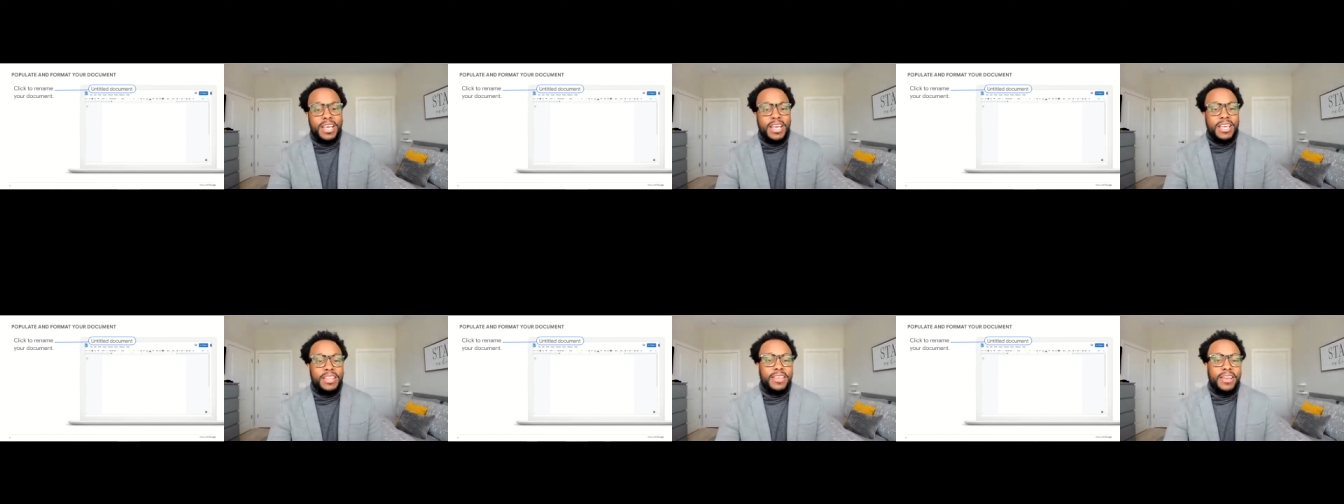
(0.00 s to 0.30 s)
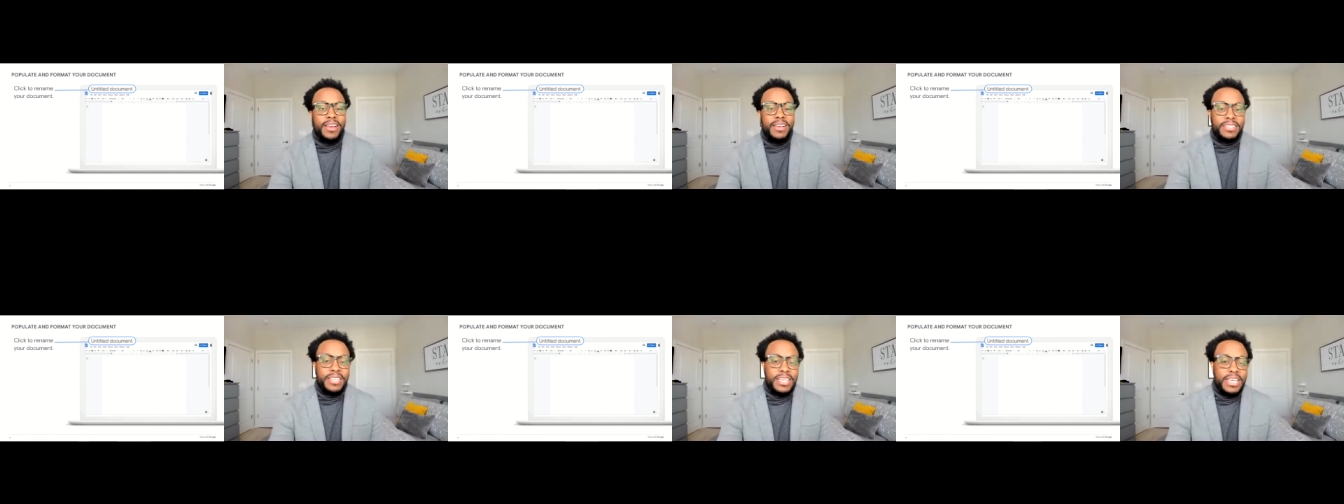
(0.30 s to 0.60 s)

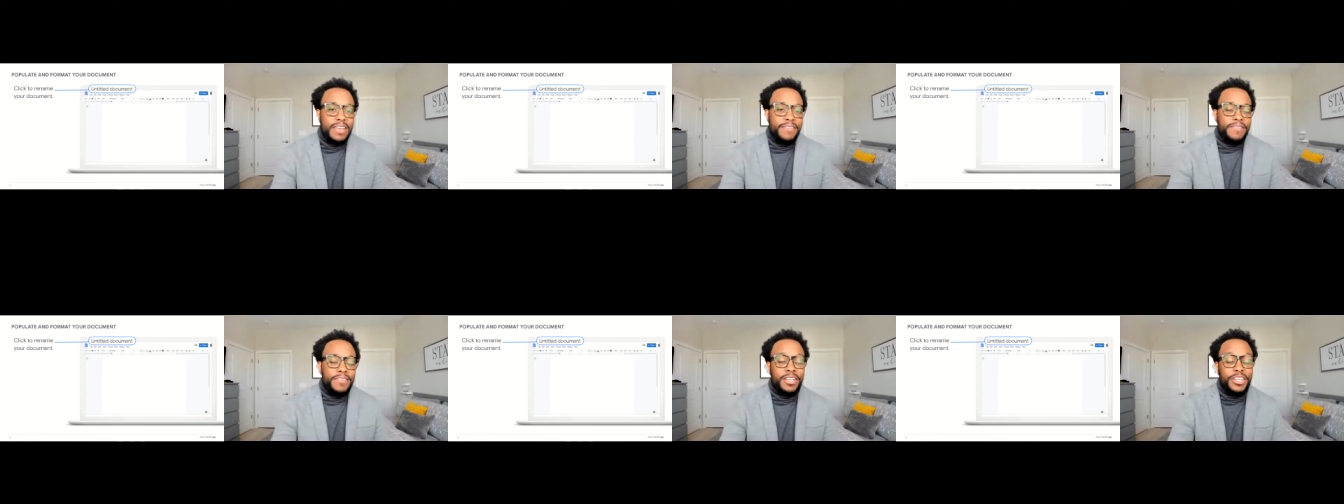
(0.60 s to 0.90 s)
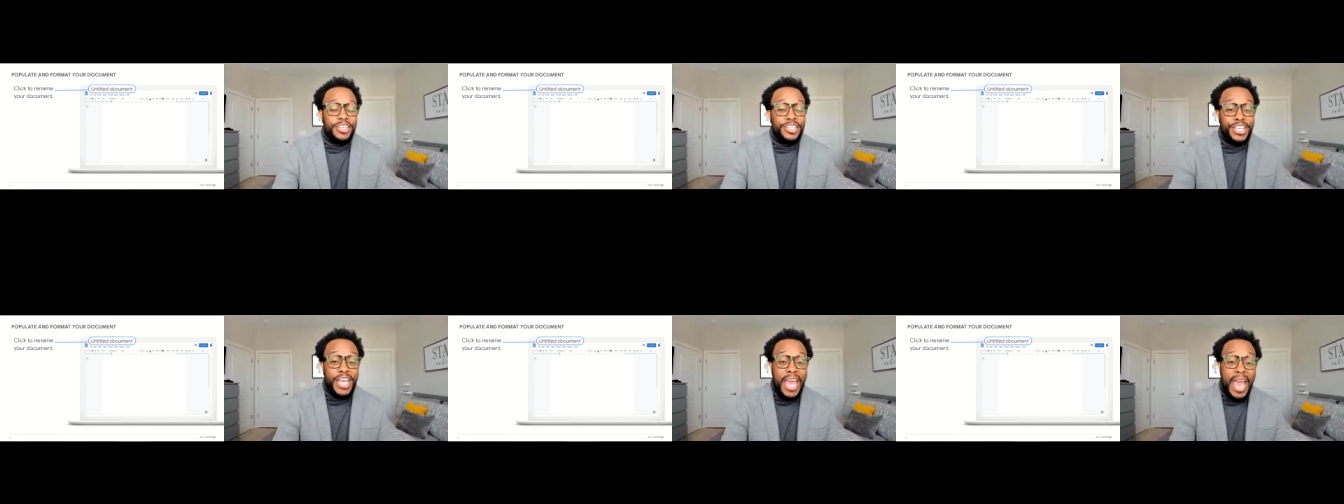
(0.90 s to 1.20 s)
There's even a
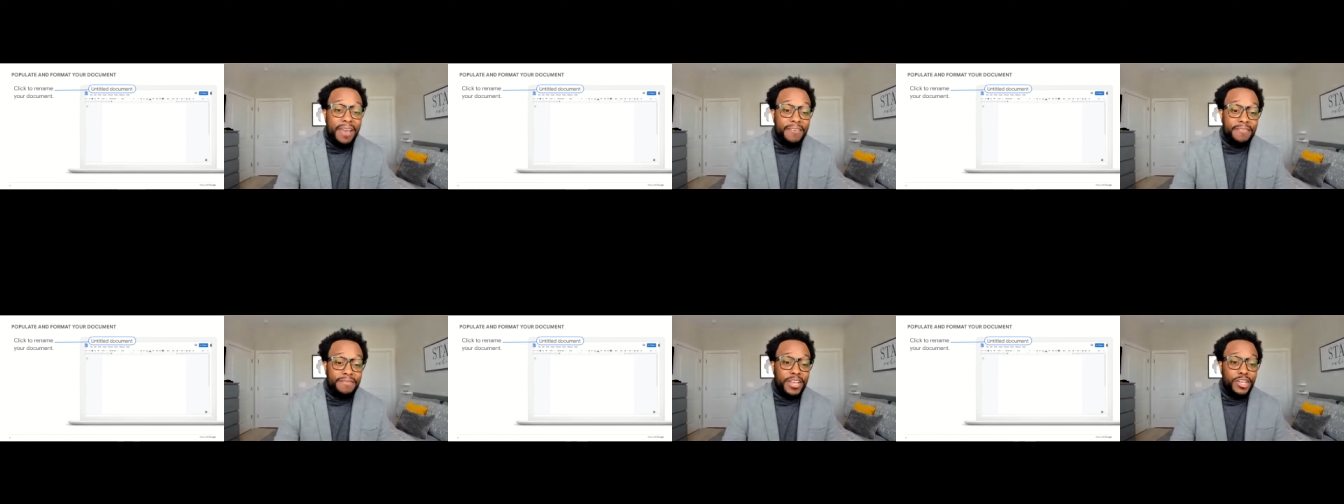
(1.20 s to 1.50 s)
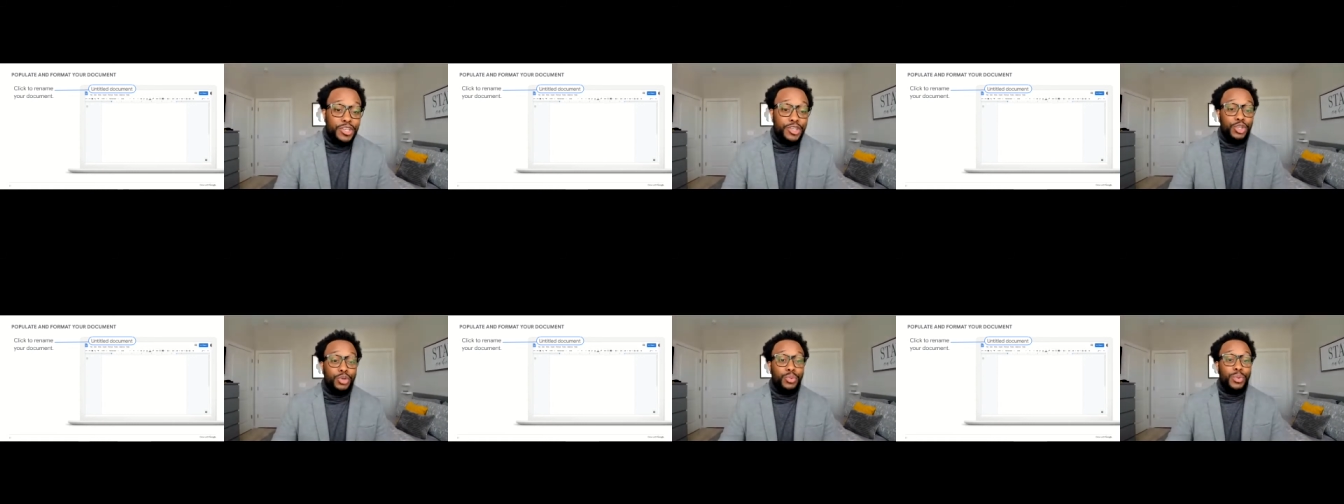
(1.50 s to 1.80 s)
chat
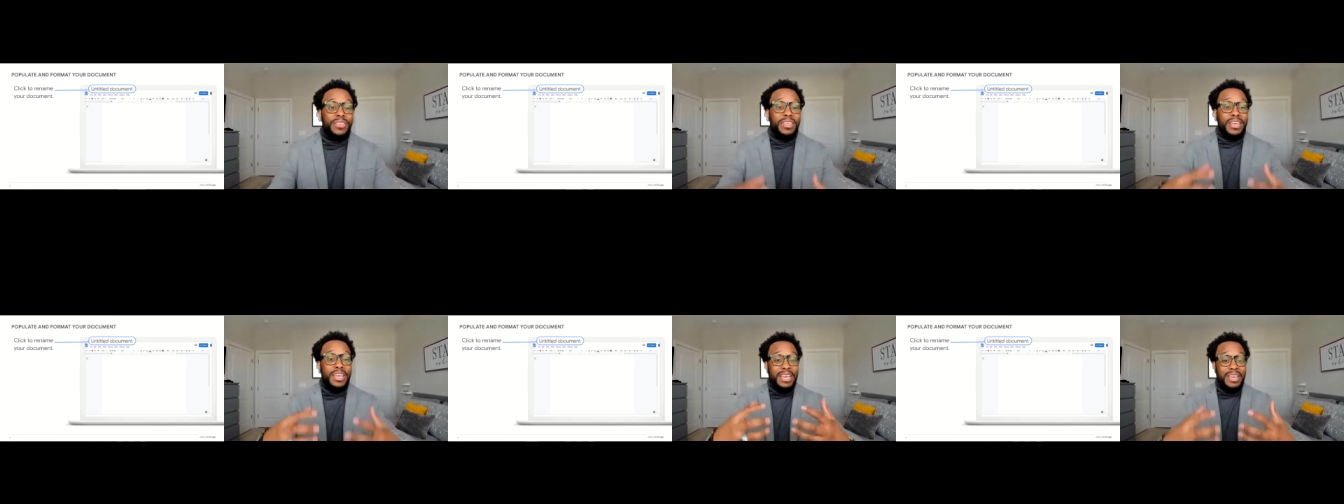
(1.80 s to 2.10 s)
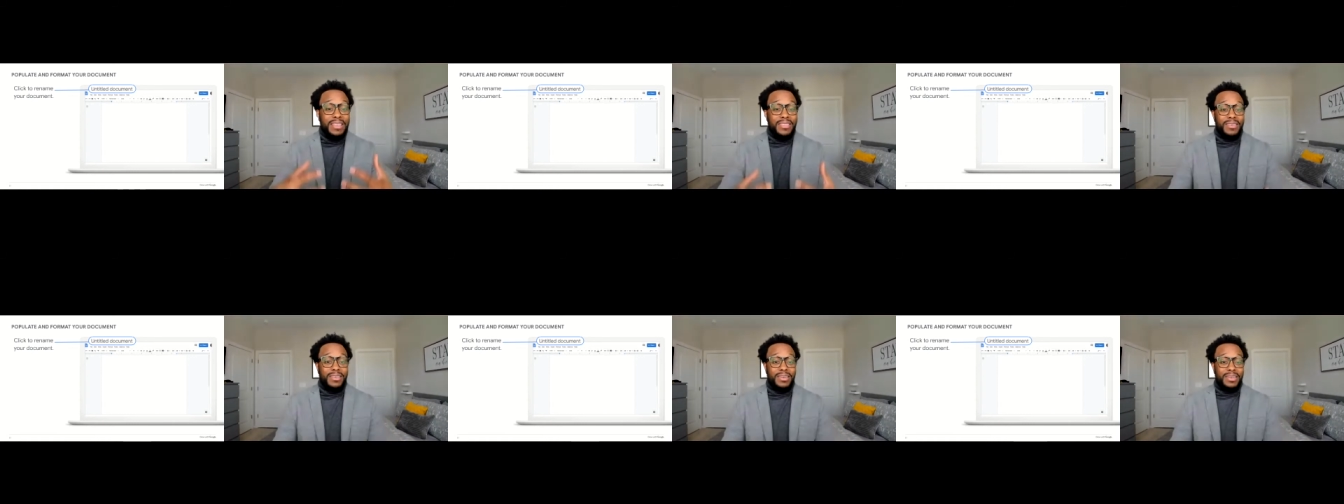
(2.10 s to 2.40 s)
feature
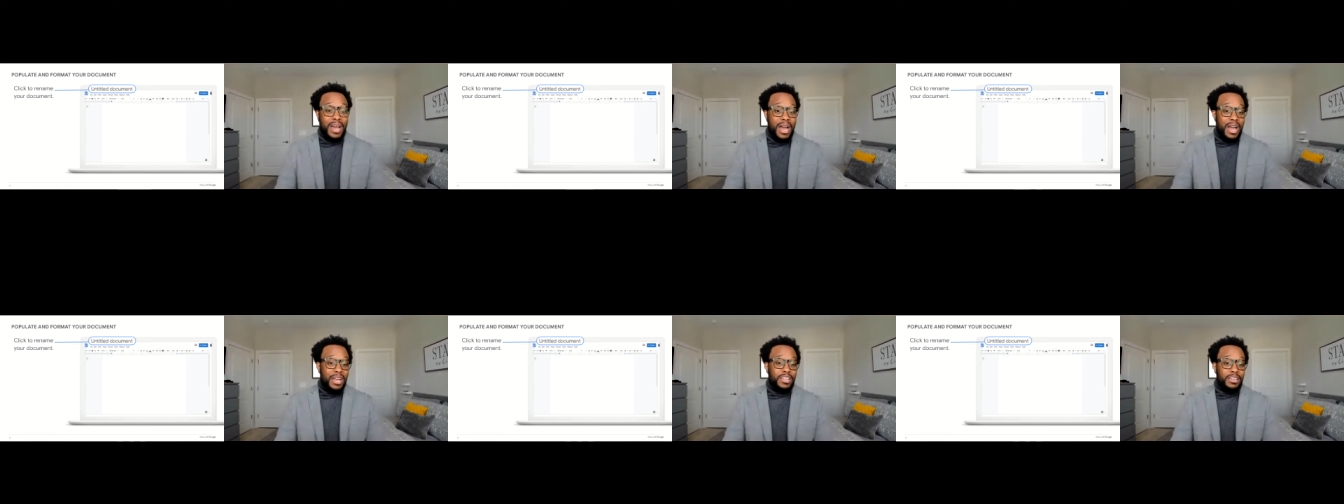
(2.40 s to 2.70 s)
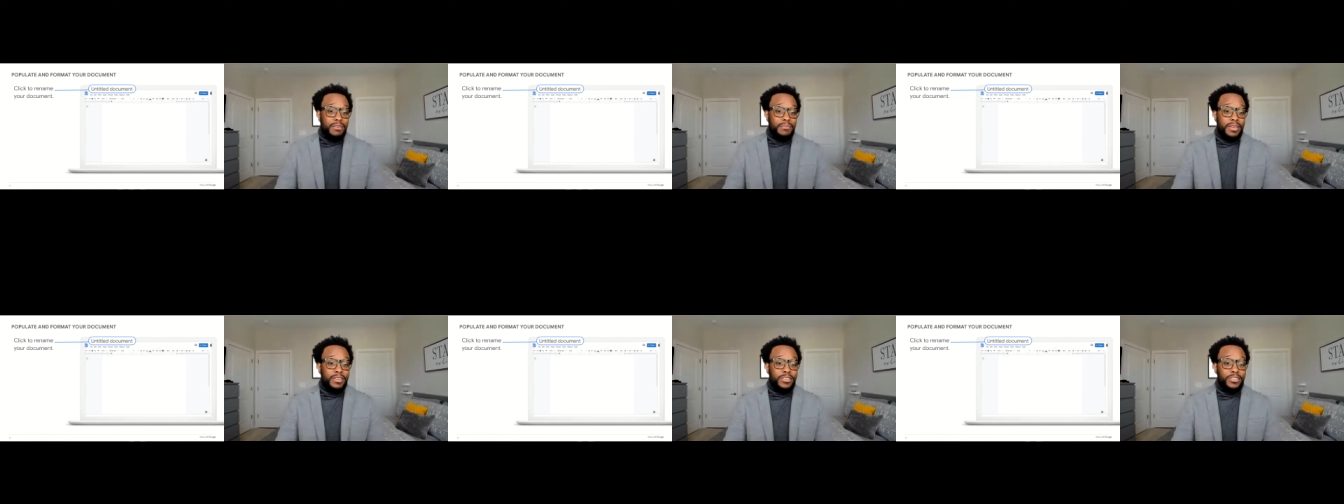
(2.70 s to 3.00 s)
within the
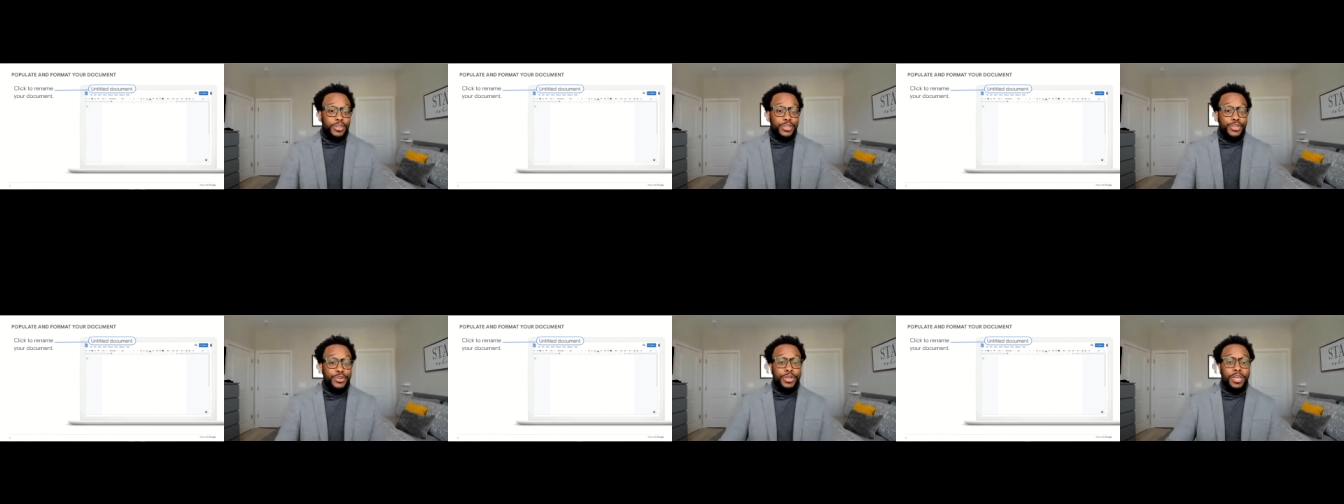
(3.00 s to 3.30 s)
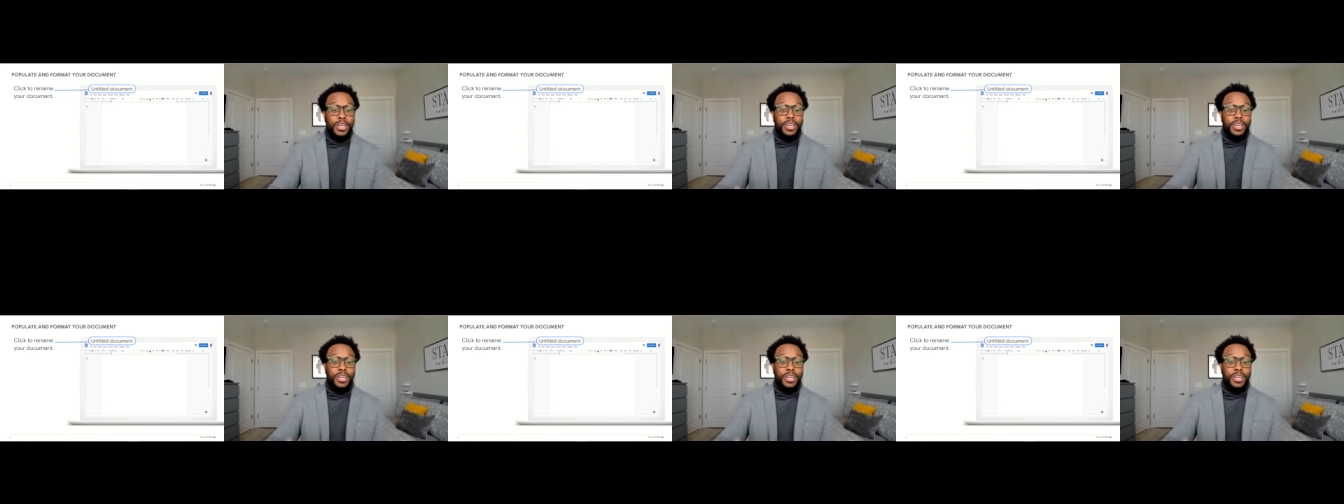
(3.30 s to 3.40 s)
document, so you can